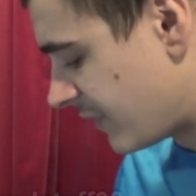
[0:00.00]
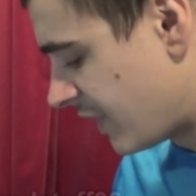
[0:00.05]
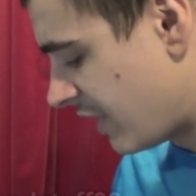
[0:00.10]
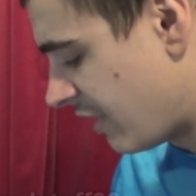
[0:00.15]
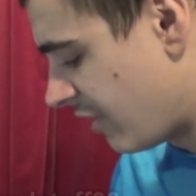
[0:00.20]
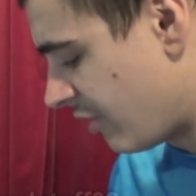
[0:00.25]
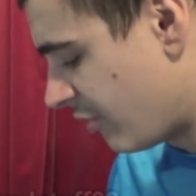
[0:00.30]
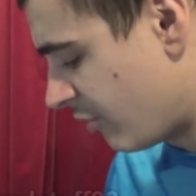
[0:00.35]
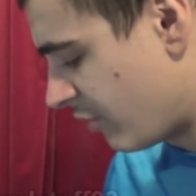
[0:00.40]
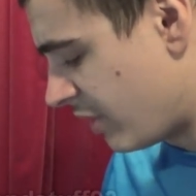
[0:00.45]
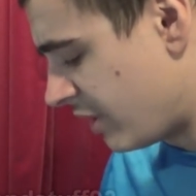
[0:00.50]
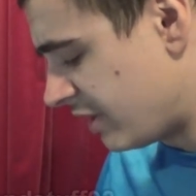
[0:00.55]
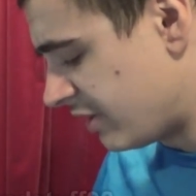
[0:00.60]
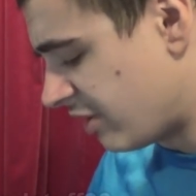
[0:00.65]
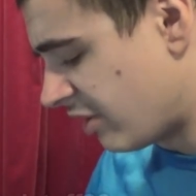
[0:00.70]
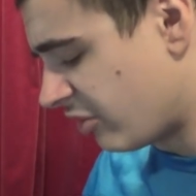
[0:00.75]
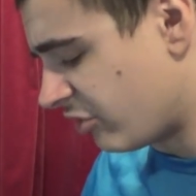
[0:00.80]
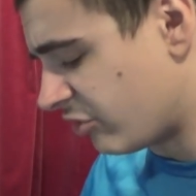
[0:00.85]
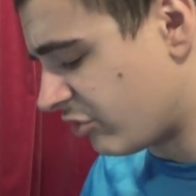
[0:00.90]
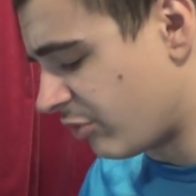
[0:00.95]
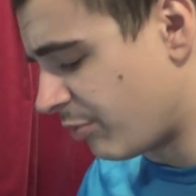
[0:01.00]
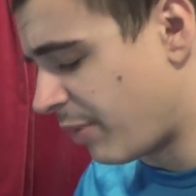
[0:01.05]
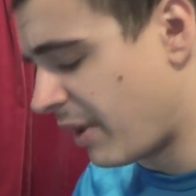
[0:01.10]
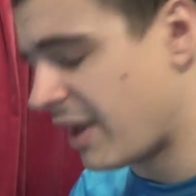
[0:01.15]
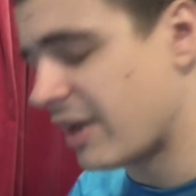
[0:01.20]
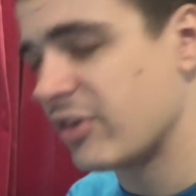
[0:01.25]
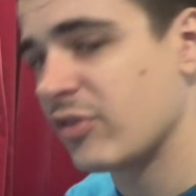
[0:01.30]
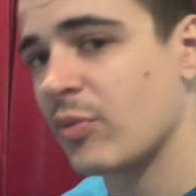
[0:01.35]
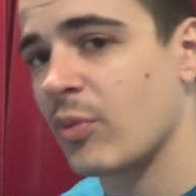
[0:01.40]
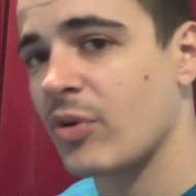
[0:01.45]
you know, it really does
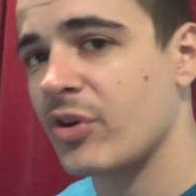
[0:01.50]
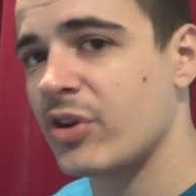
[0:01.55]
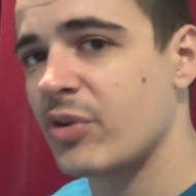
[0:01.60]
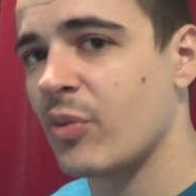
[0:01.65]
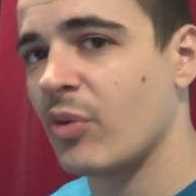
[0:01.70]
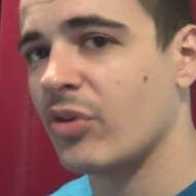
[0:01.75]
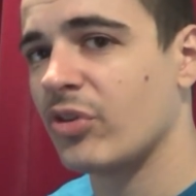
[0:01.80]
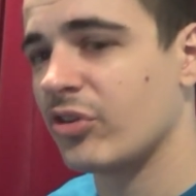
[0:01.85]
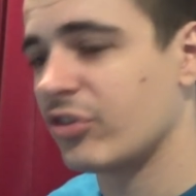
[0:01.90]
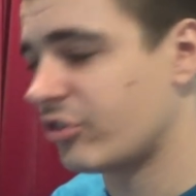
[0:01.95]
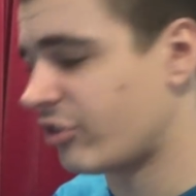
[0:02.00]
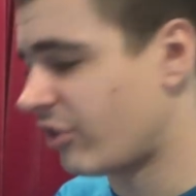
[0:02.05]
depend what you want the